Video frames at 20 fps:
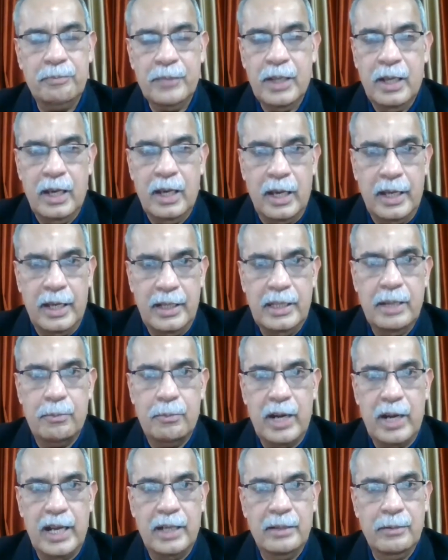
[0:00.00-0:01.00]
in the
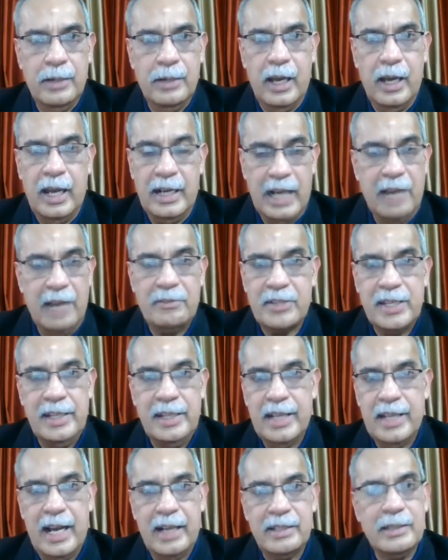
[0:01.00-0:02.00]
brain, and I've seen that.